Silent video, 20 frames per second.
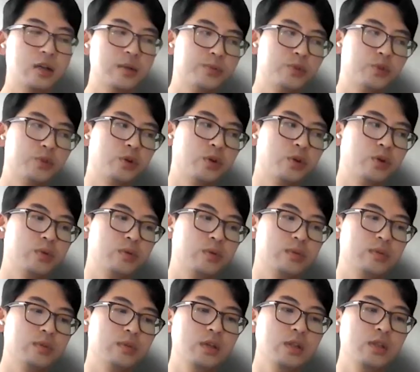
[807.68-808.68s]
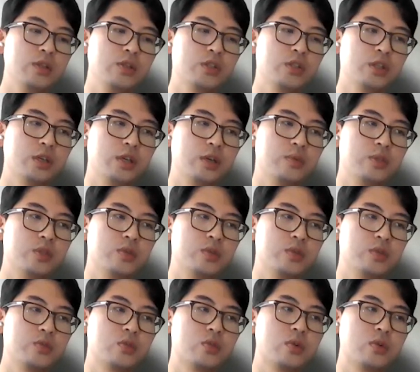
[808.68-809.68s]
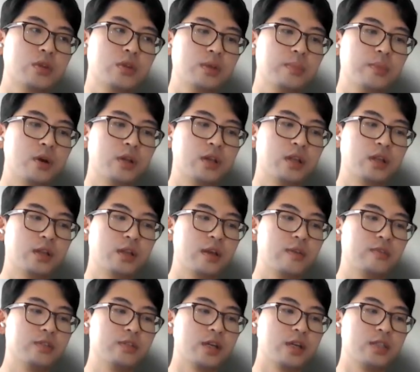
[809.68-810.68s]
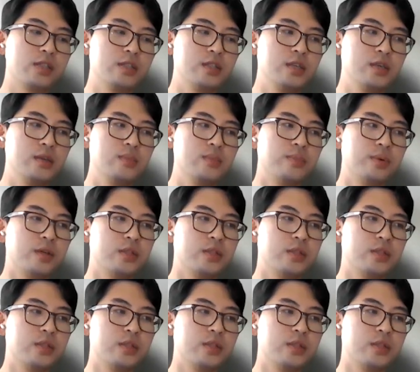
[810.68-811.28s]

Uh, so in, initially it was it's growing the marketing and advertising team,